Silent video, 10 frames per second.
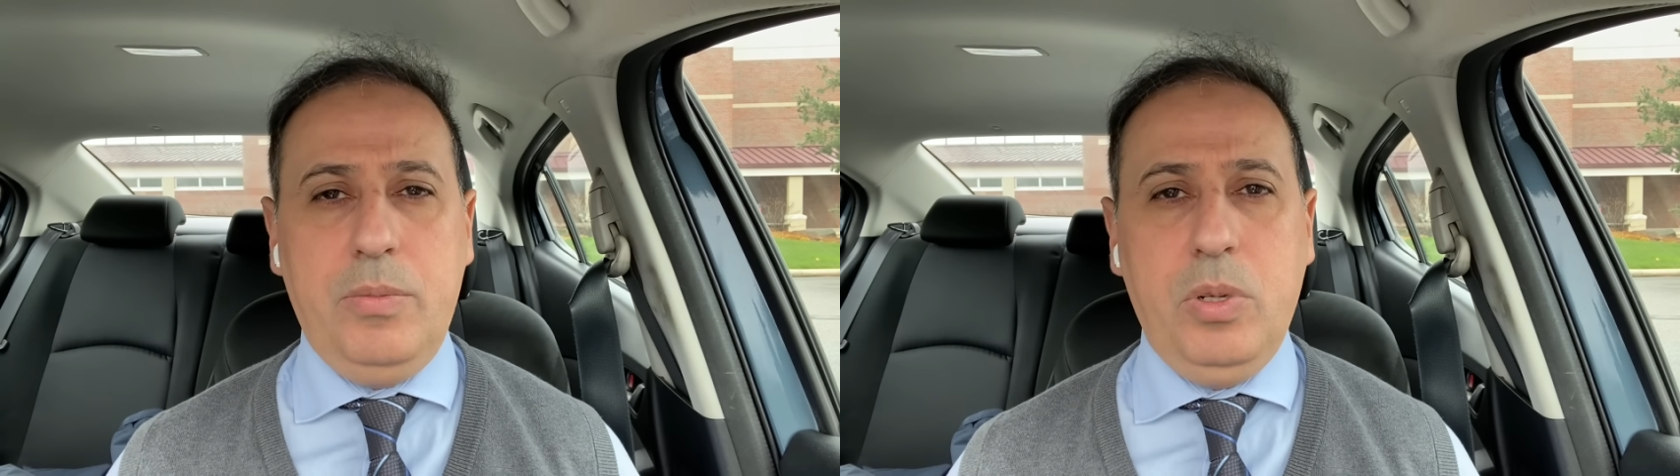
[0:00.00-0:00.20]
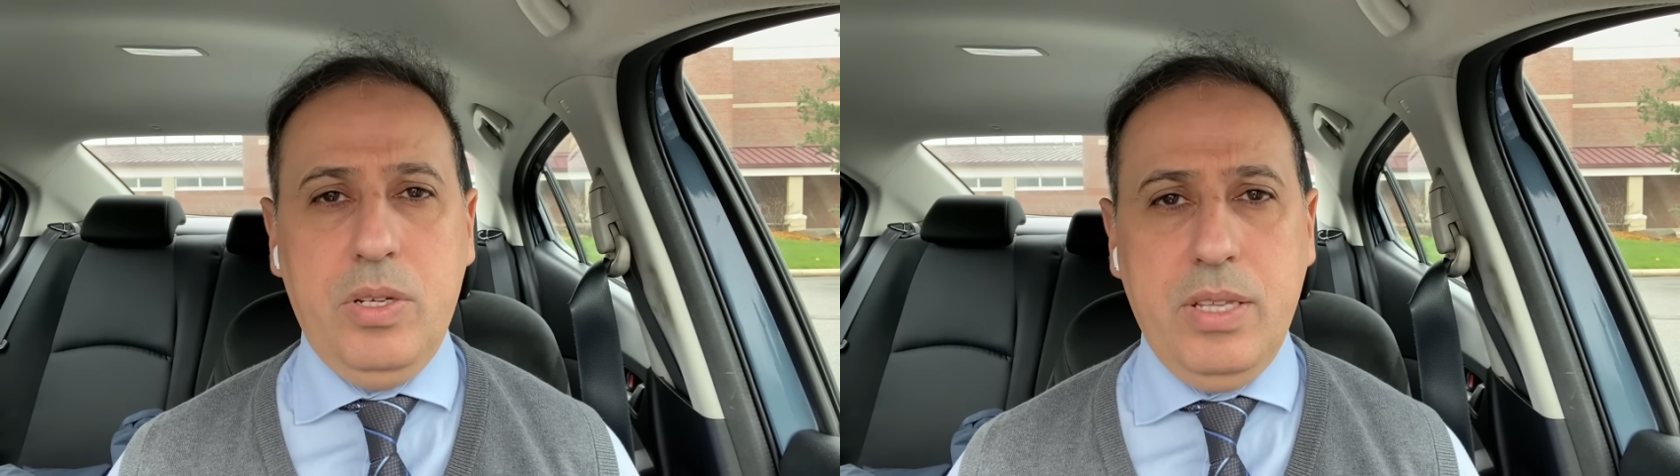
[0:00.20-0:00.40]

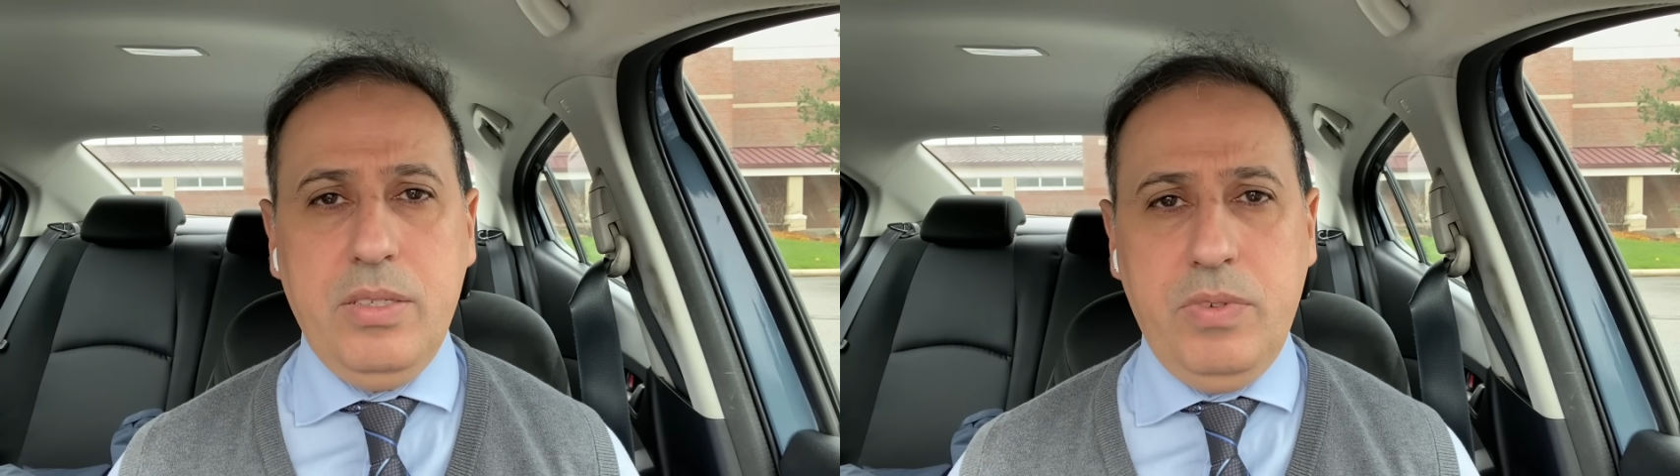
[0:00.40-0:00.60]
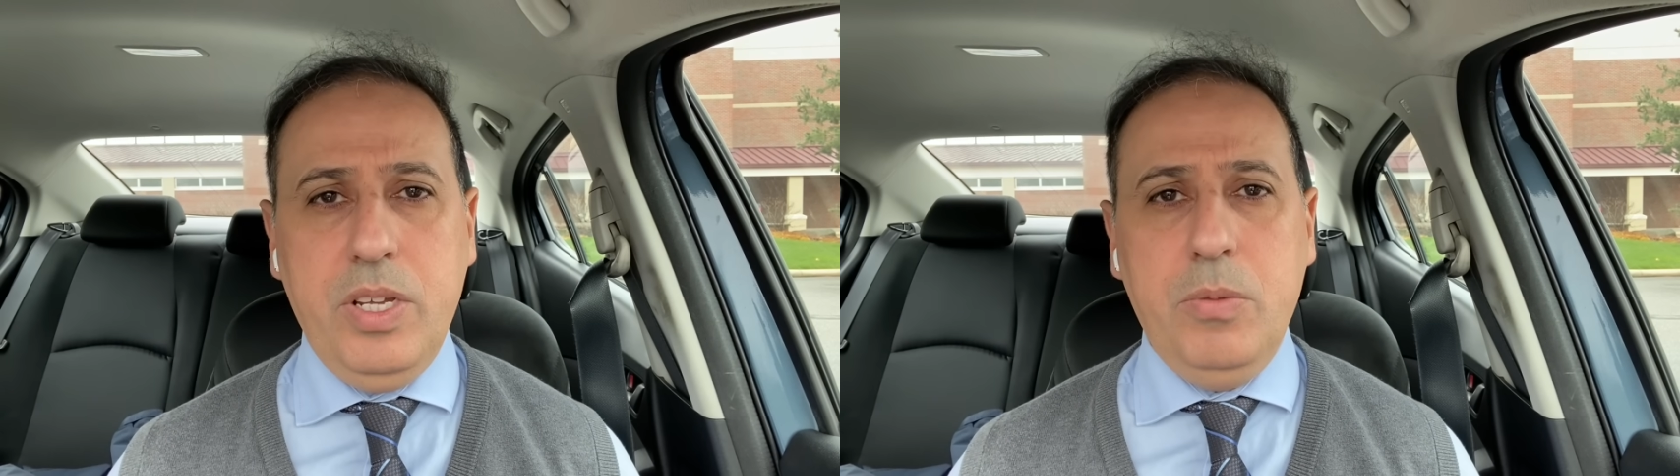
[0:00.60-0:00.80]
because that's
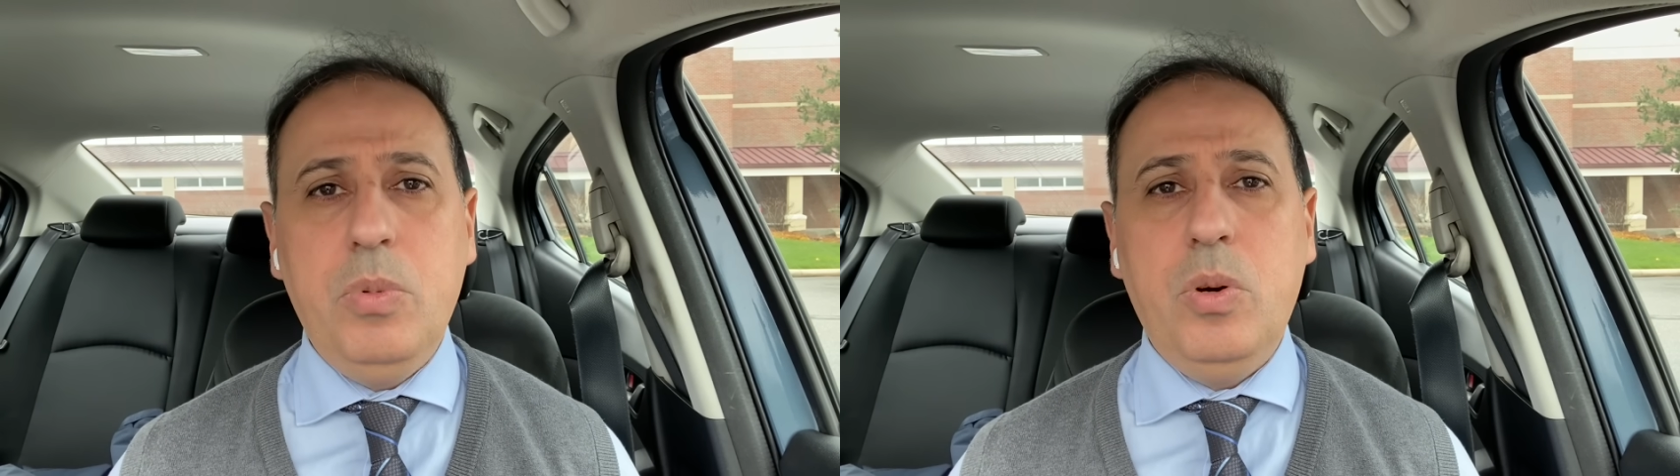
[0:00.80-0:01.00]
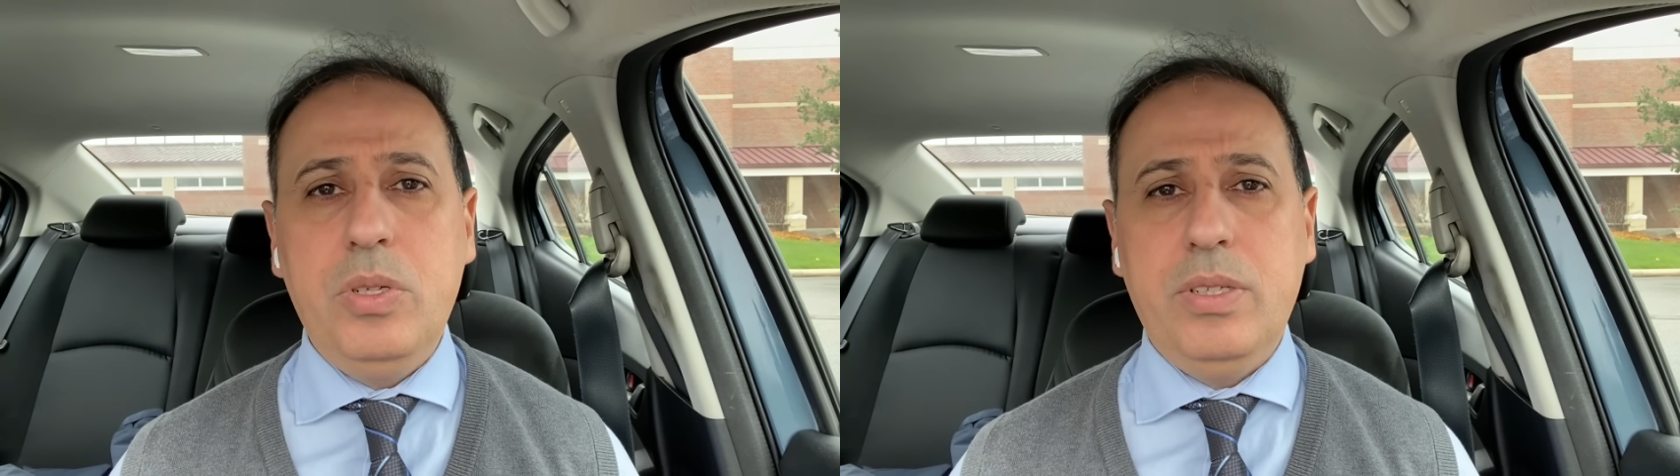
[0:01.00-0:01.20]
very
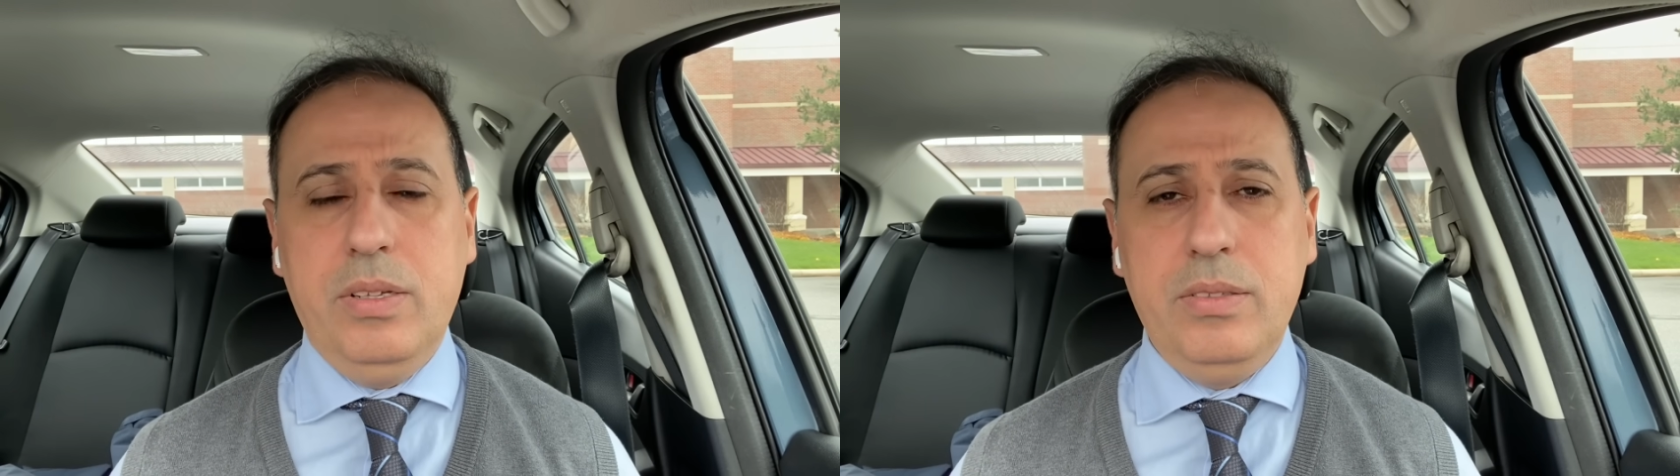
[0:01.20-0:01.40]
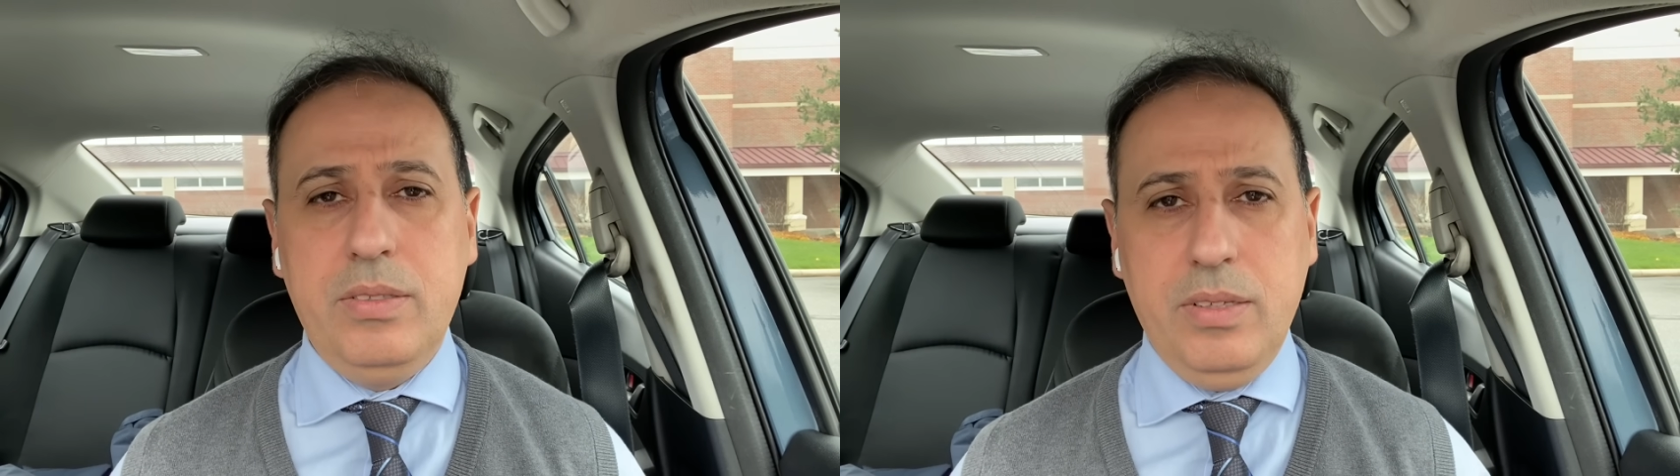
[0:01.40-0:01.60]

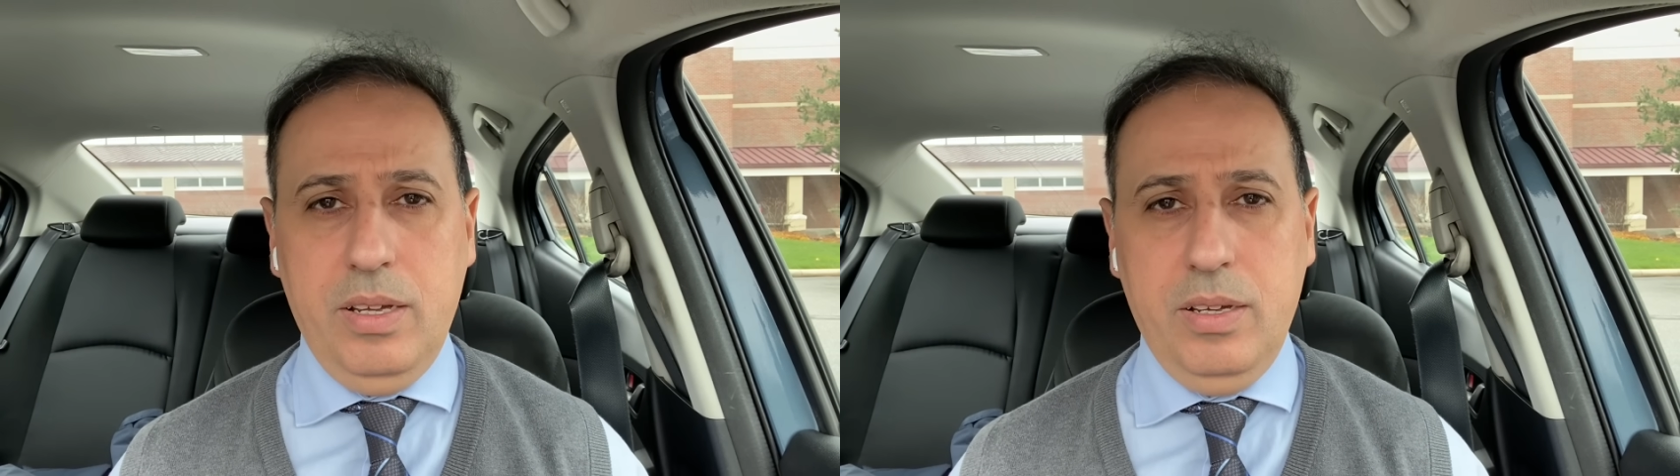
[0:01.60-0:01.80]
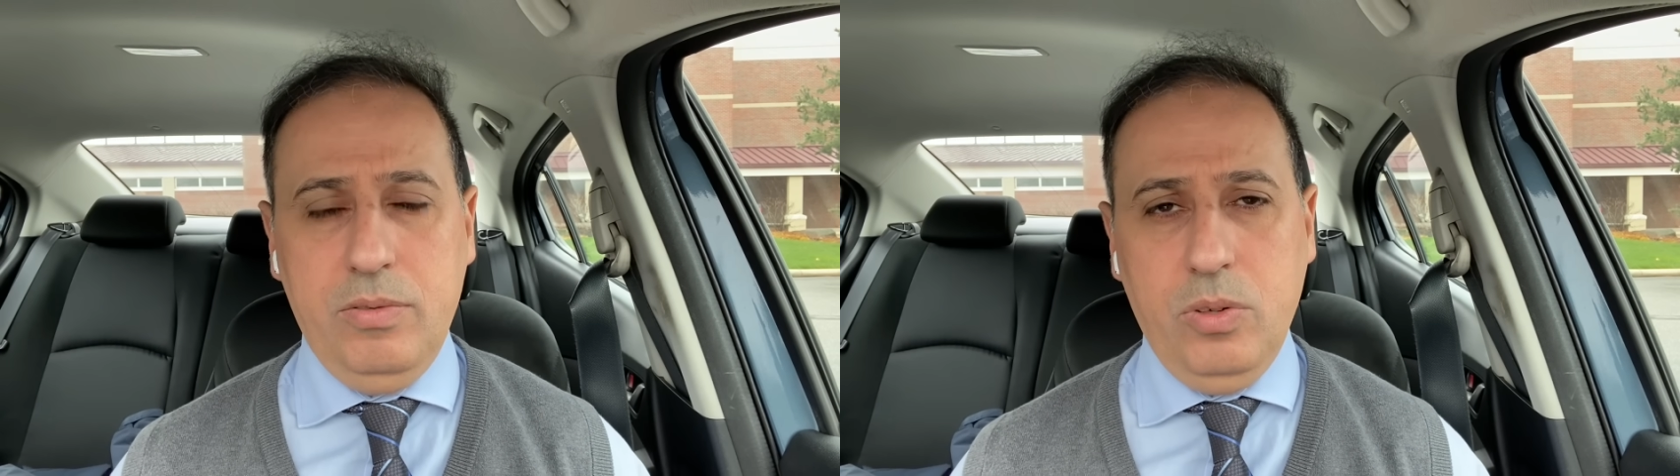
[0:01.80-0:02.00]
important
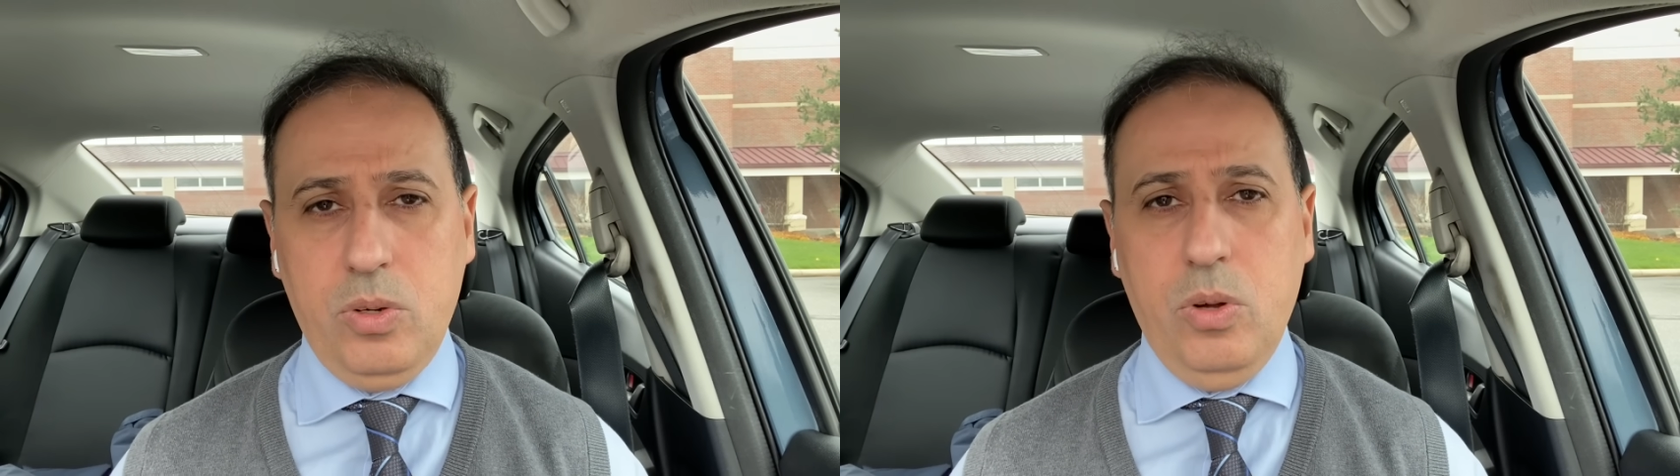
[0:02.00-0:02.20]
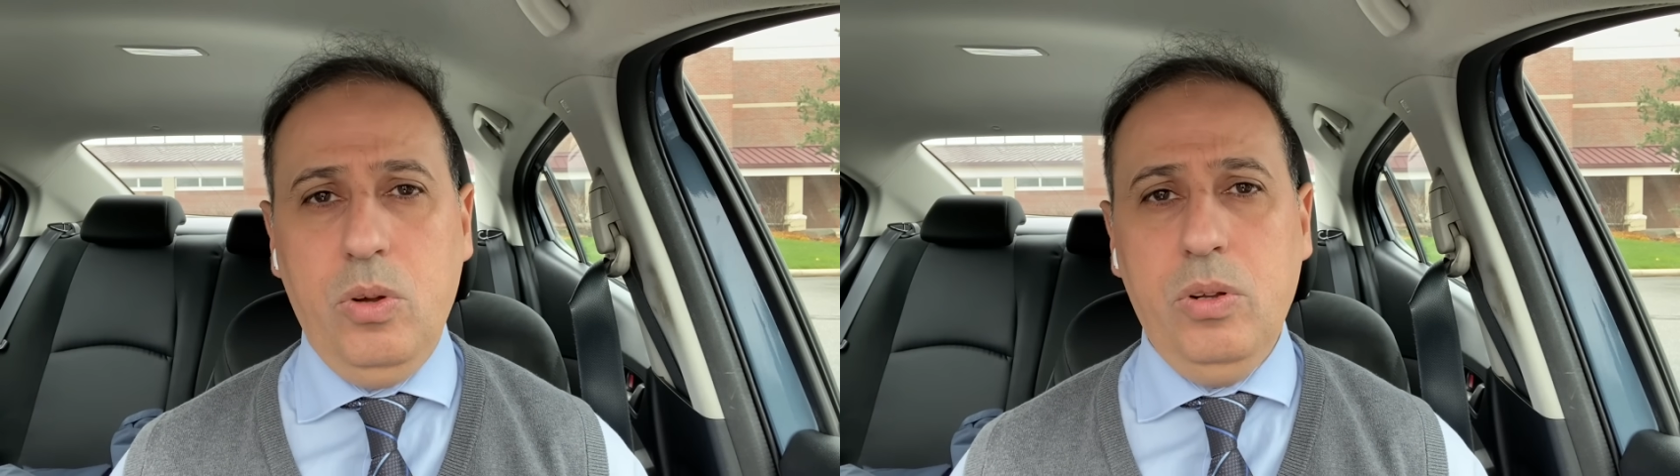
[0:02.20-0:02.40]
uh, for
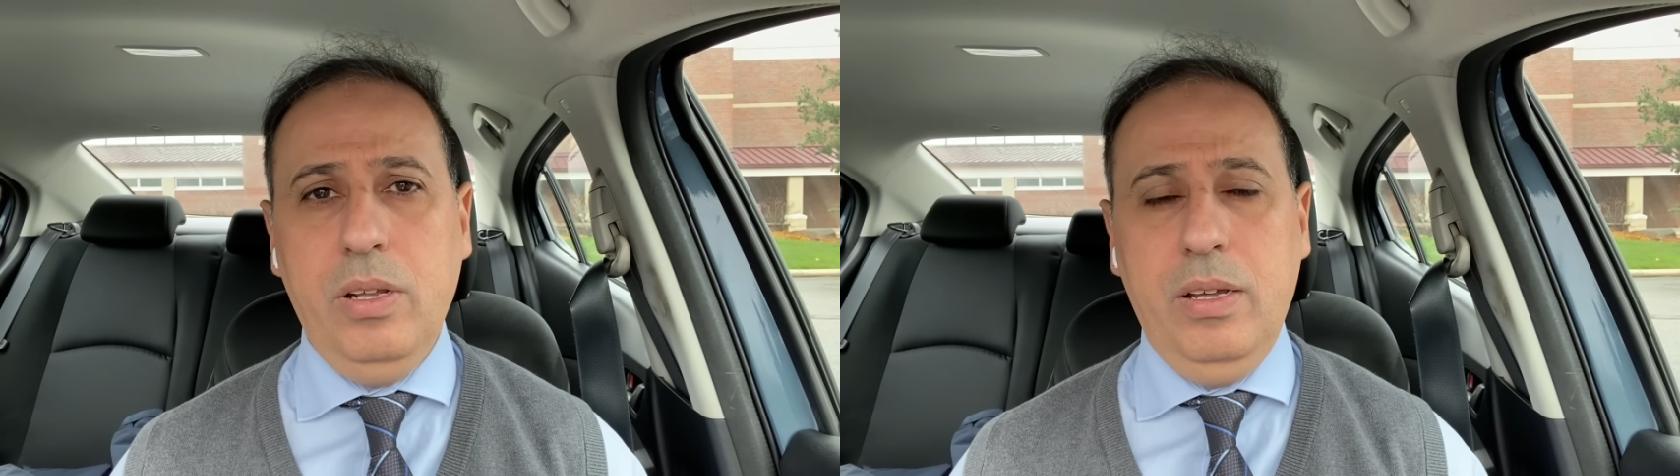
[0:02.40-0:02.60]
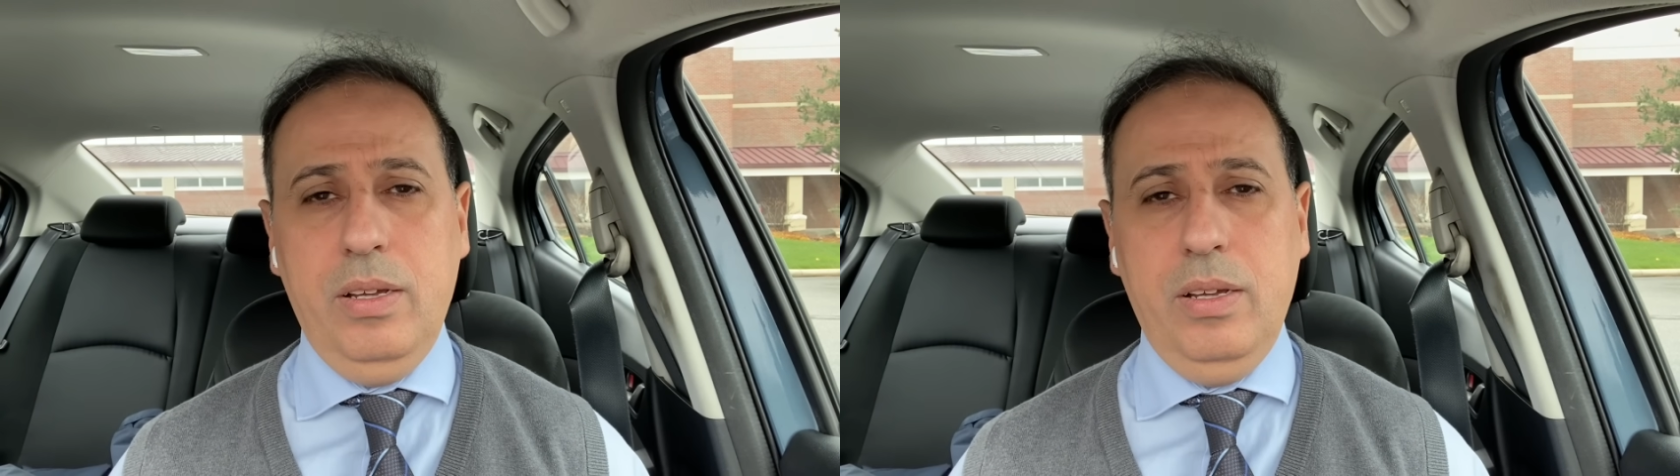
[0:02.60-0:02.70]
all